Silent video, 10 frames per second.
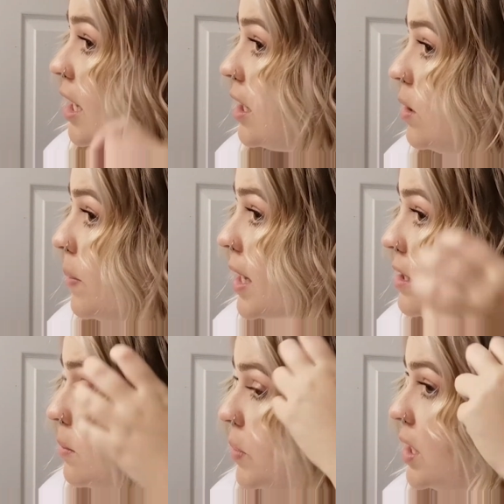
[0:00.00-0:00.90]
kink away
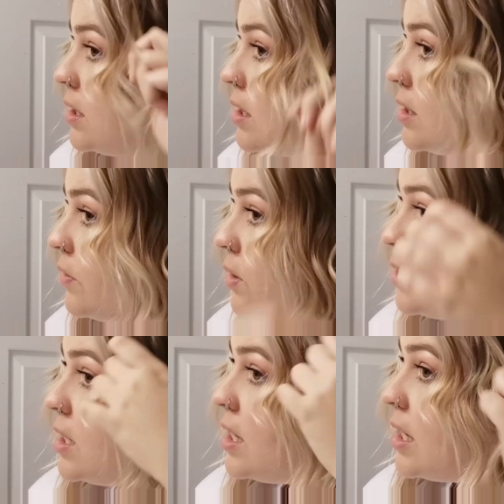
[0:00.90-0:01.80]
some pieces if you
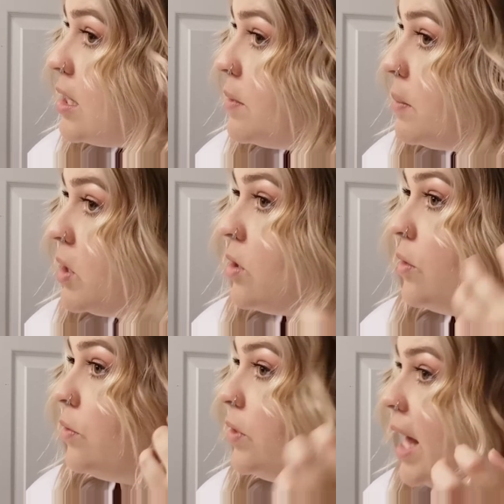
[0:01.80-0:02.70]
see that some of them are
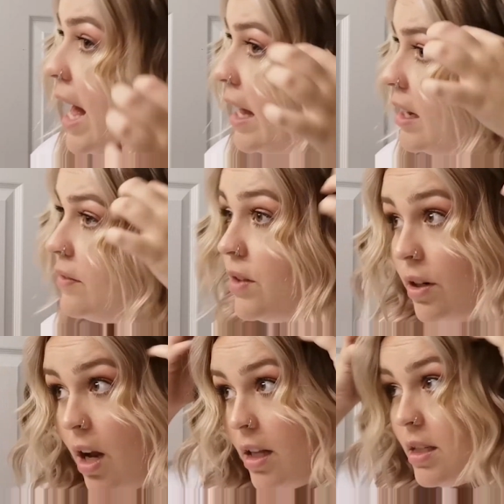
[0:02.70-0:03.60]
too flat, if
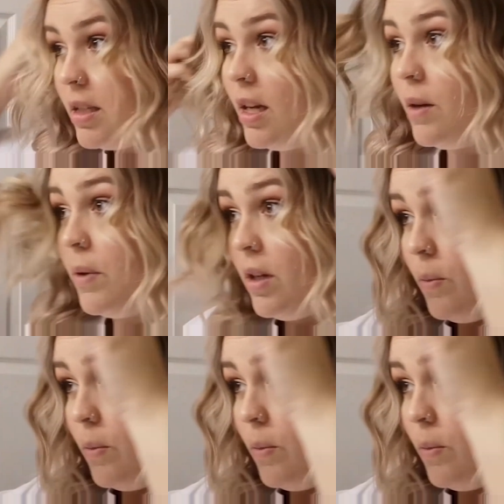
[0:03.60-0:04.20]
they're not sitting where